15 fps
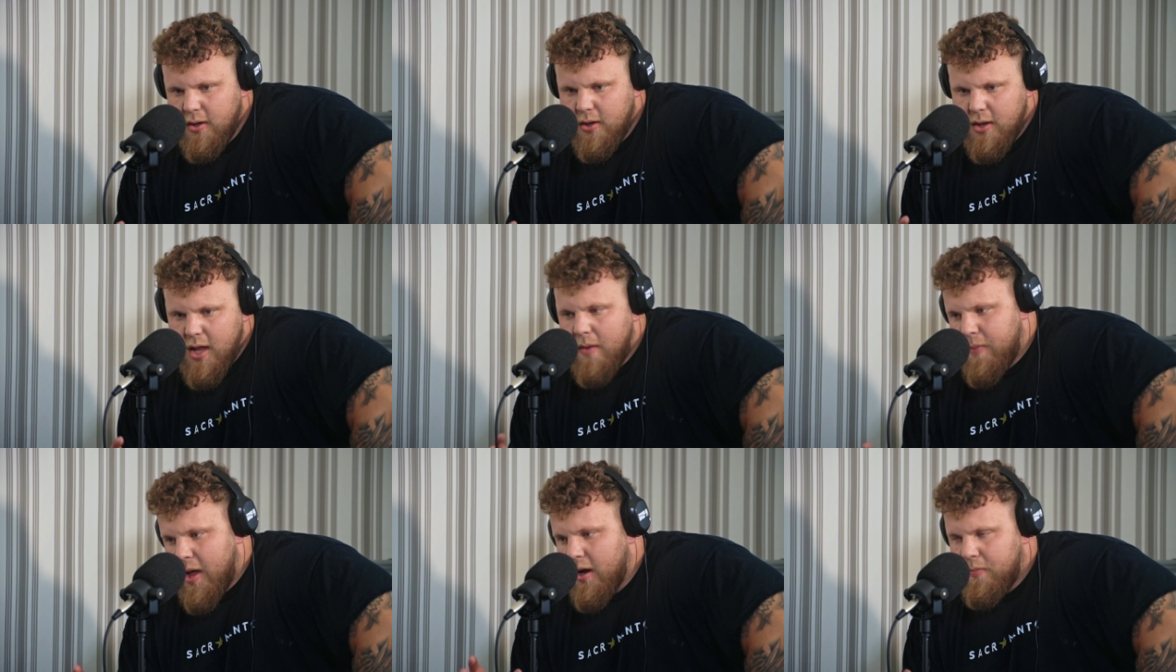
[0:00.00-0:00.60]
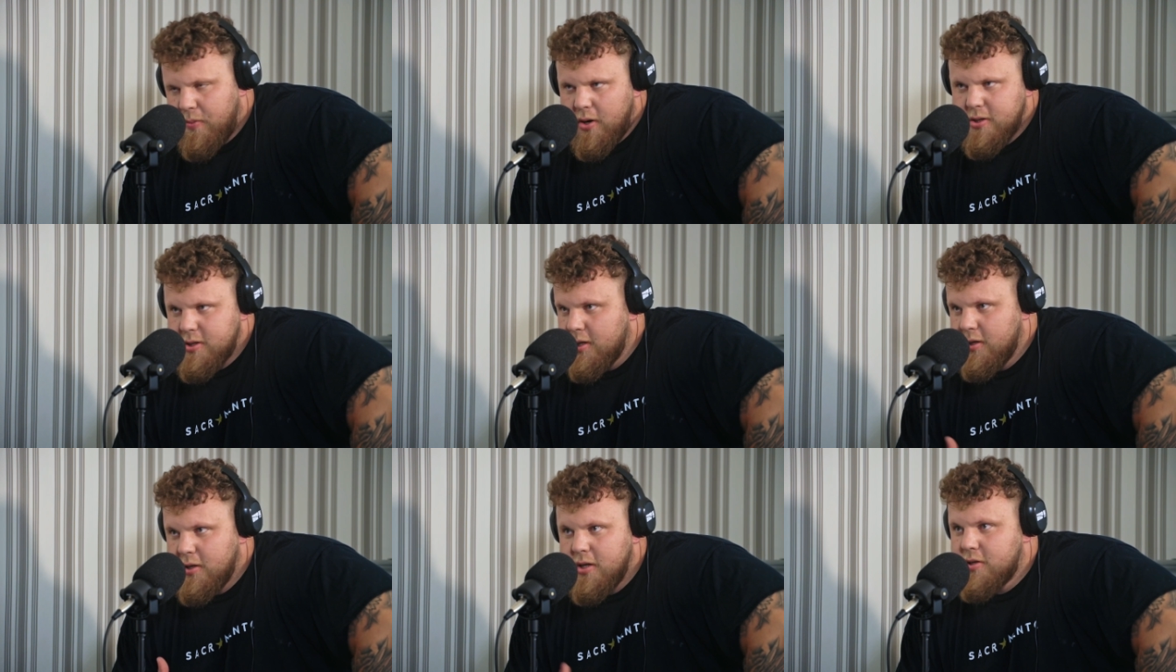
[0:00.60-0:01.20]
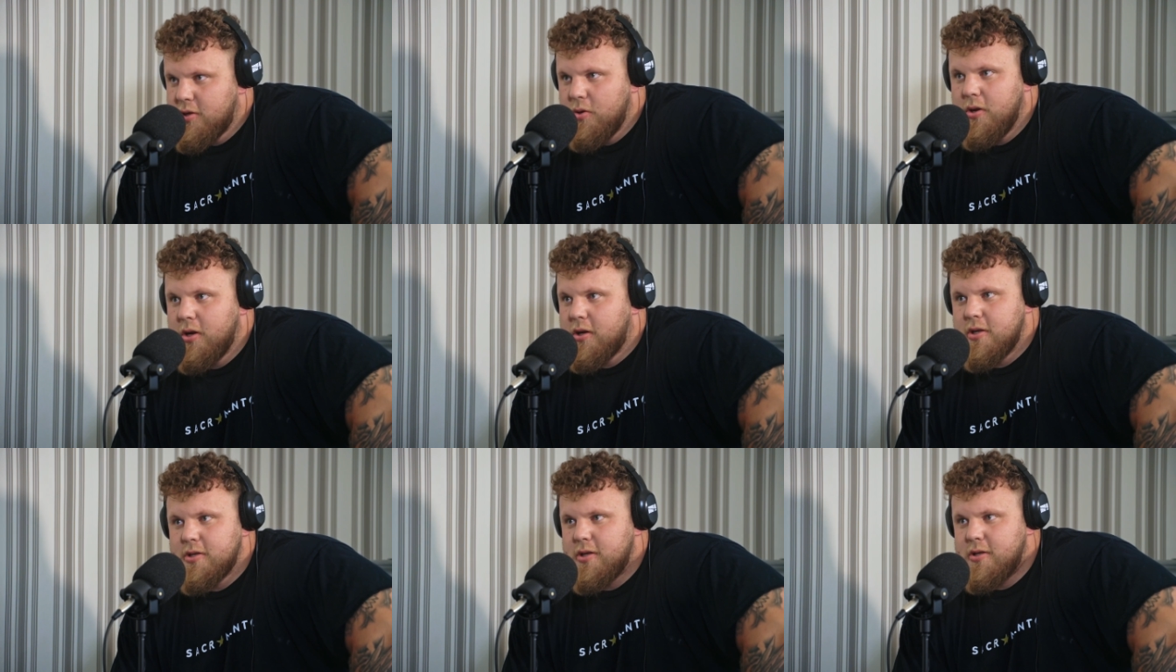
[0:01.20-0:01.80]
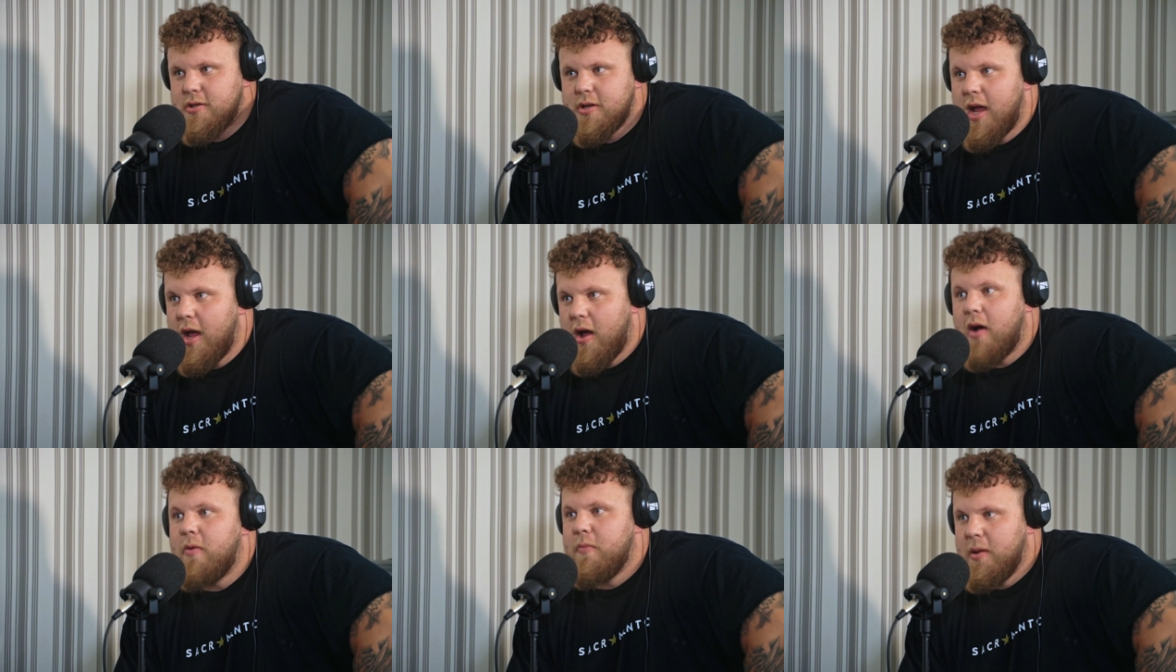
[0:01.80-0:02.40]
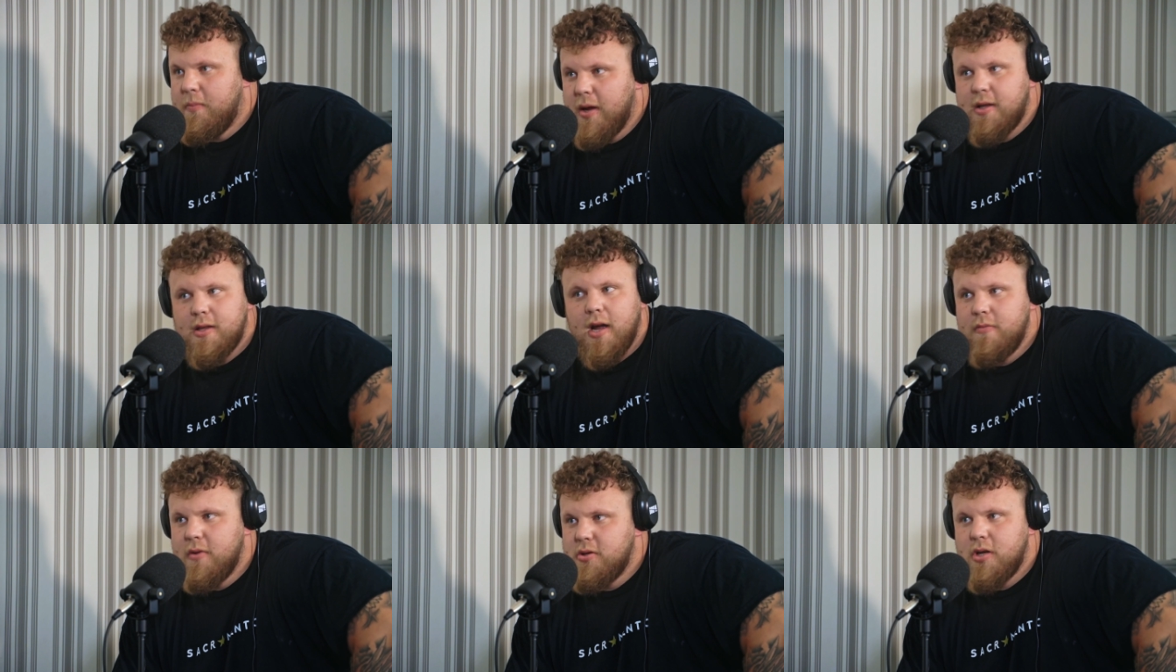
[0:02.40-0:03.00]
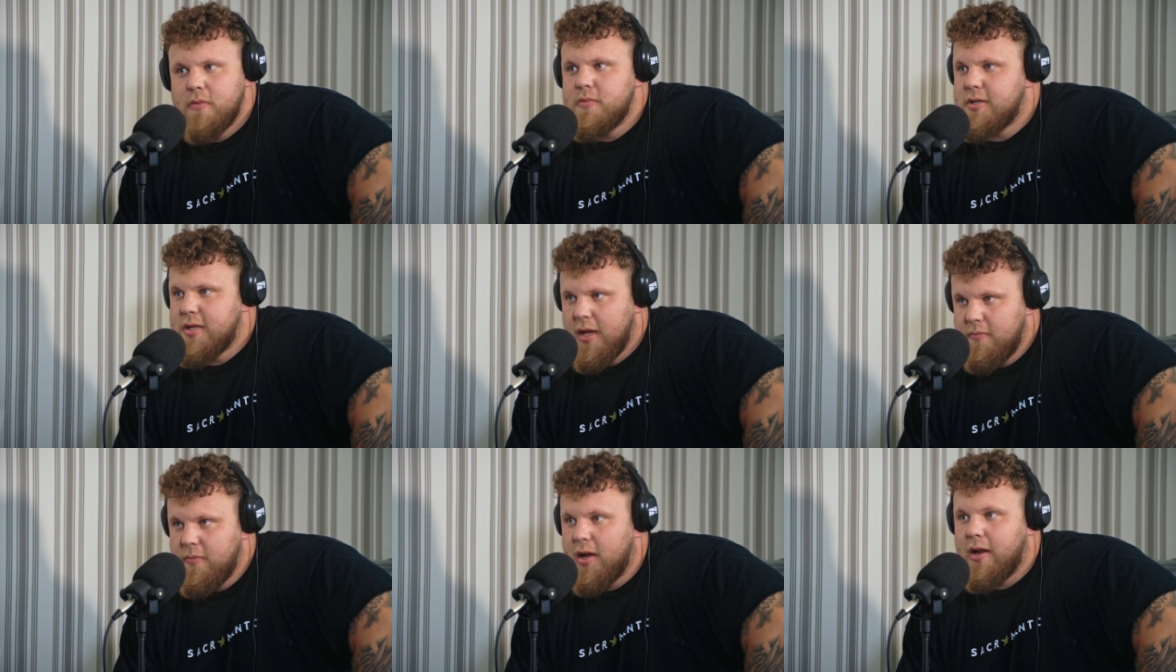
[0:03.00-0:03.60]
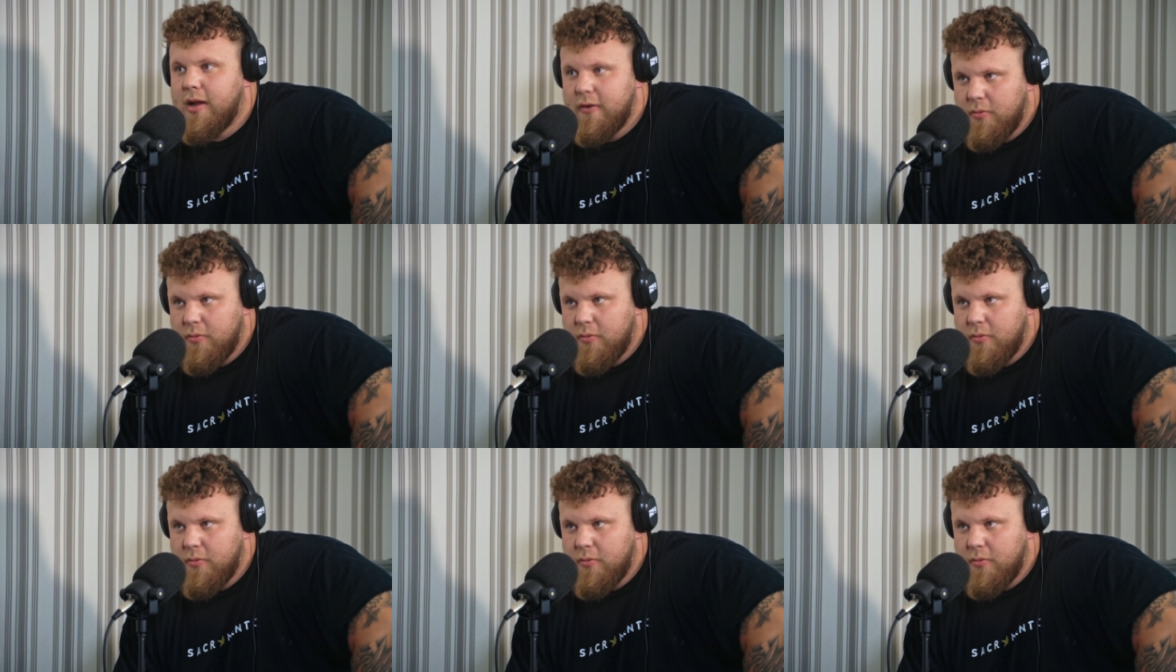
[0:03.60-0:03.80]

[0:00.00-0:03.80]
that better person, just do it, because it's helped me big time. The gym saved my life